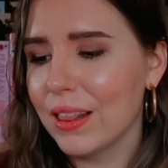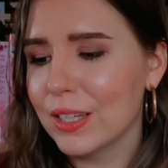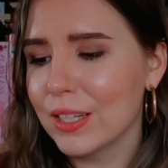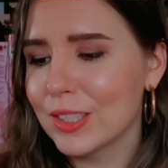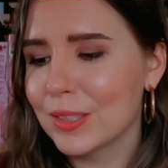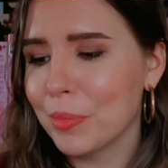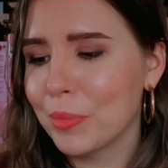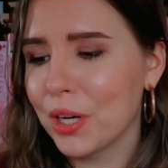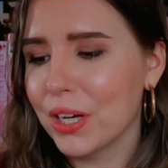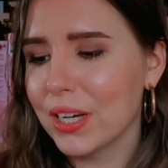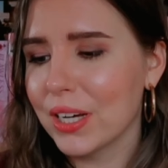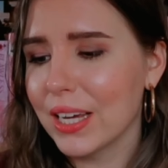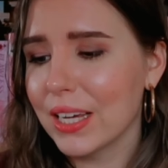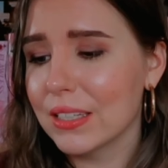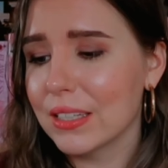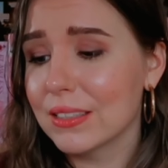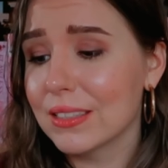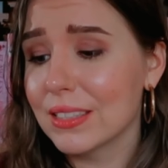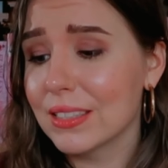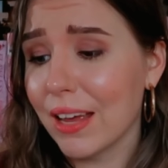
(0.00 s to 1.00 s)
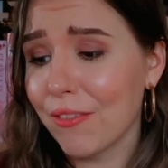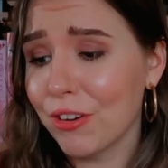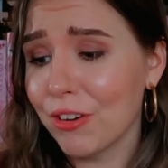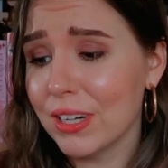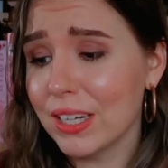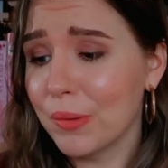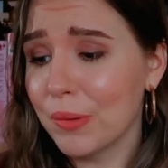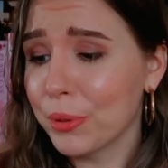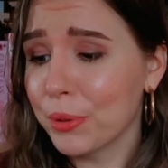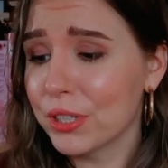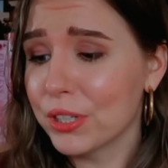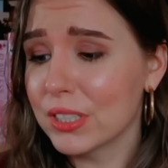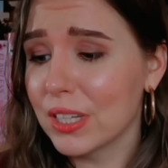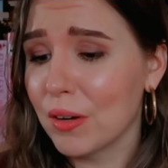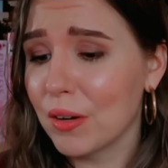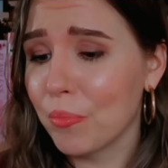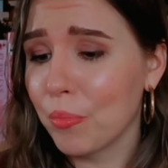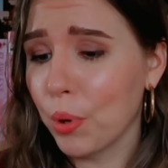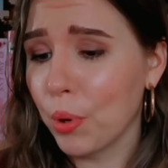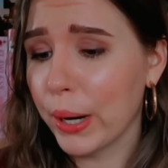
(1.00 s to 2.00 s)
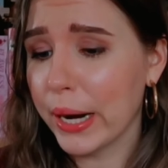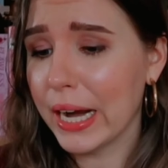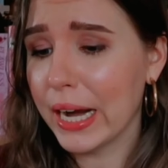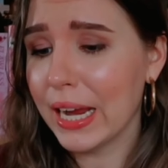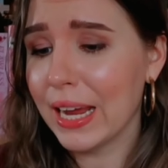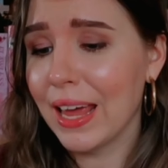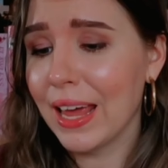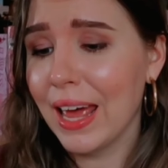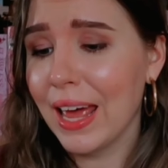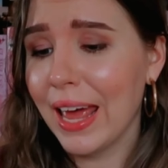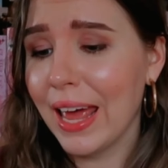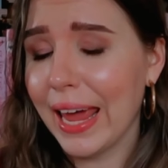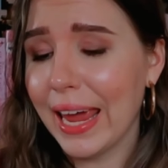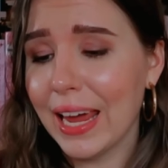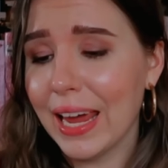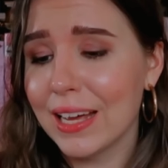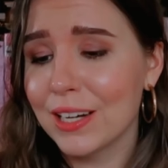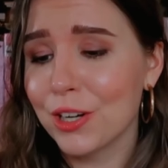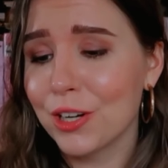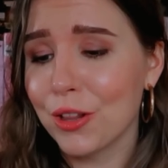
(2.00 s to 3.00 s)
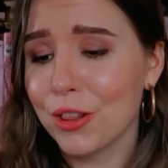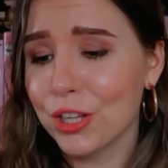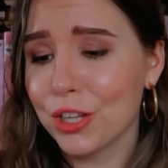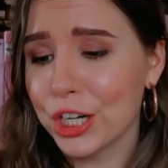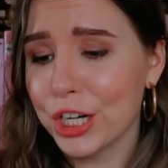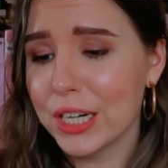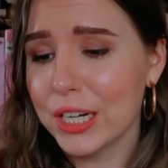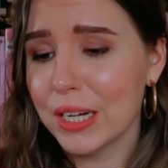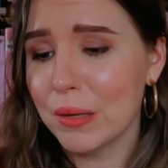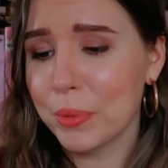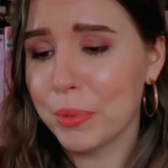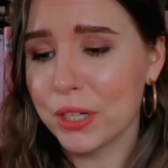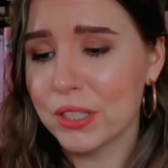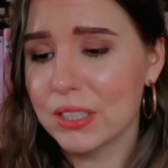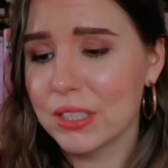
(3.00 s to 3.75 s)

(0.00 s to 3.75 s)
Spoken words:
This book is 70% boring and 30%